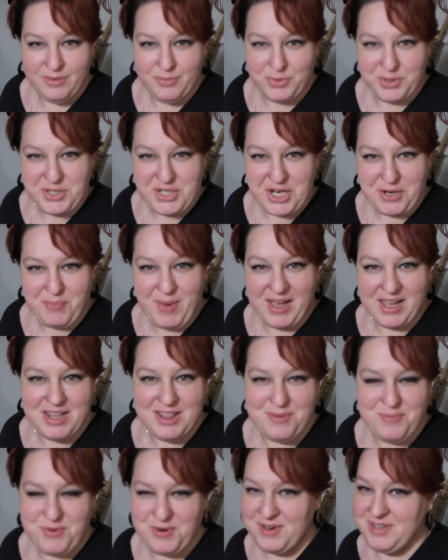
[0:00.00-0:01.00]
We'll check back
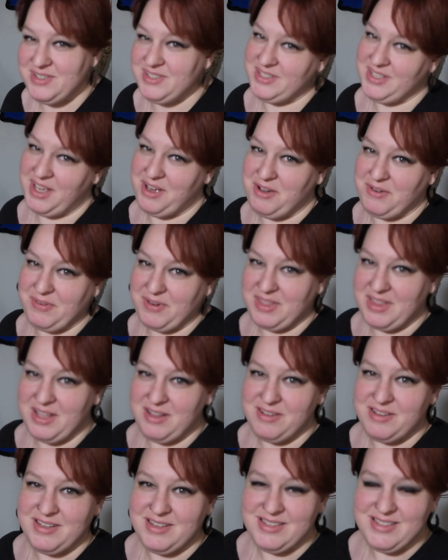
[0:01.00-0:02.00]
in the morning and see how
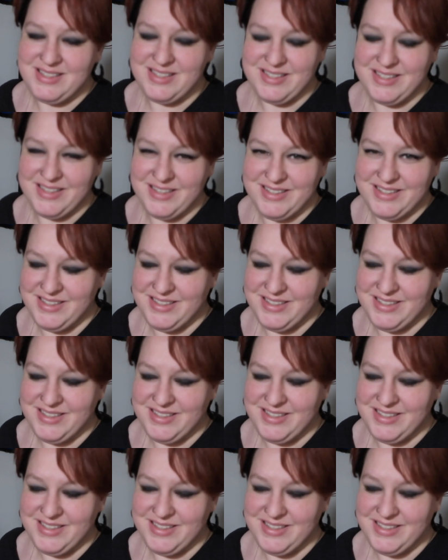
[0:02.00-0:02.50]
everything looks.